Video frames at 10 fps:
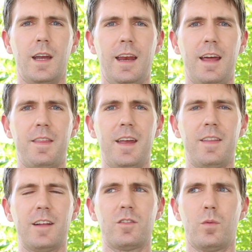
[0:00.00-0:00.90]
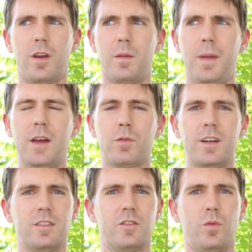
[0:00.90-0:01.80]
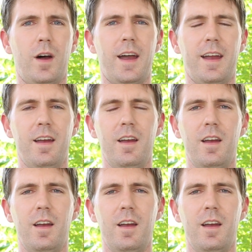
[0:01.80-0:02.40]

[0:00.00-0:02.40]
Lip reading: And I think that's one of the main reasons why